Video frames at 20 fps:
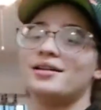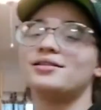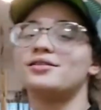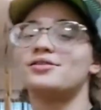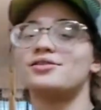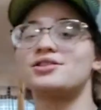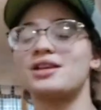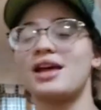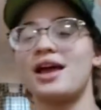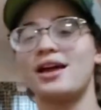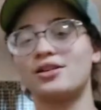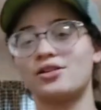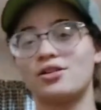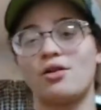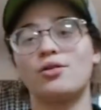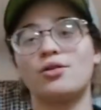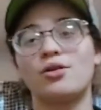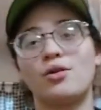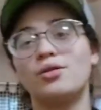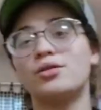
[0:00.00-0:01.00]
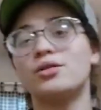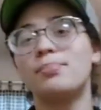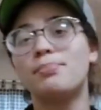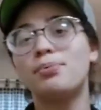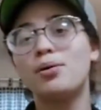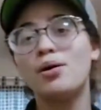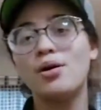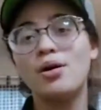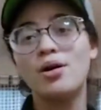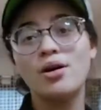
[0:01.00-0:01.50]
They're saying don't go in the
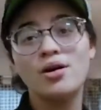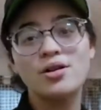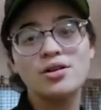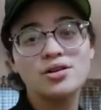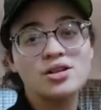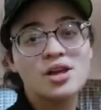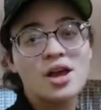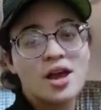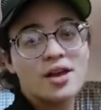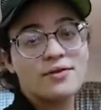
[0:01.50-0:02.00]
pools.